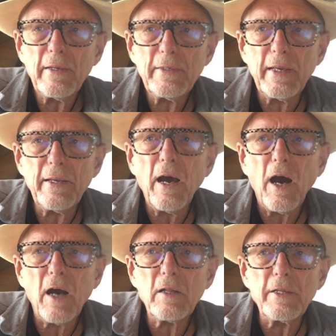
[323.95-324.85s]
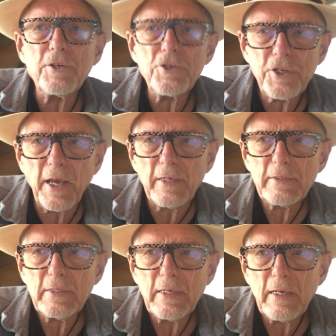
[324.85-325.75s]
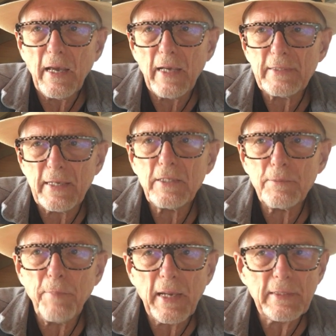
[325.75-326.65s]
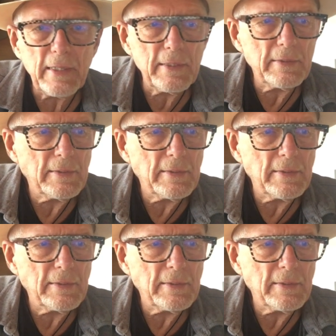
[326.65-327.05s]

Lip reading: did ugly shit as expected.